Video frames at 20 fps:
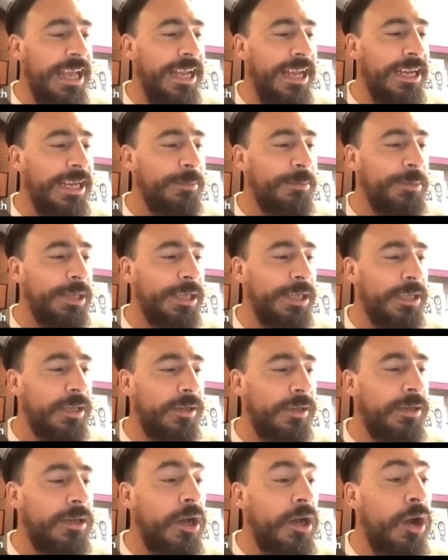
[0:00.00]
And I'd be
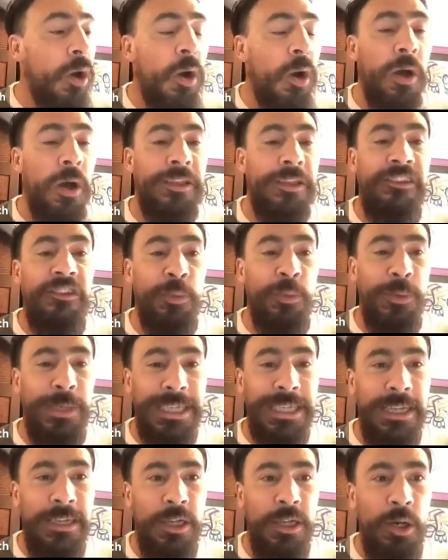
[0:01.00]
like, oh, this
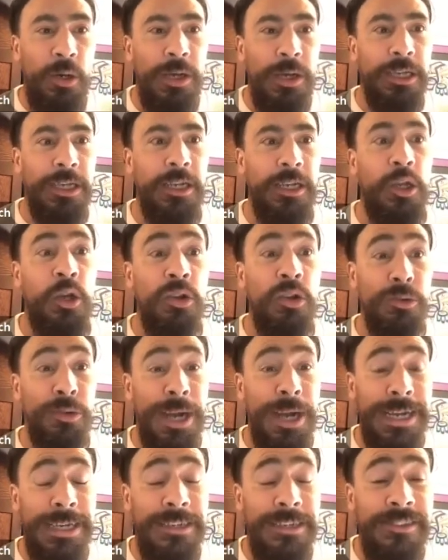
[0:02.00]
weekend though, I'm going to go to
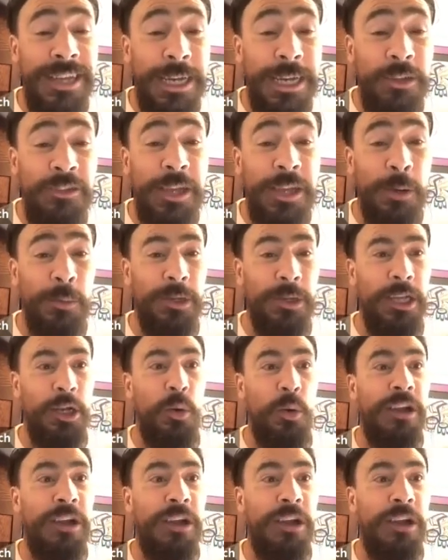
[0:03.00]
Ryan's house and we're going to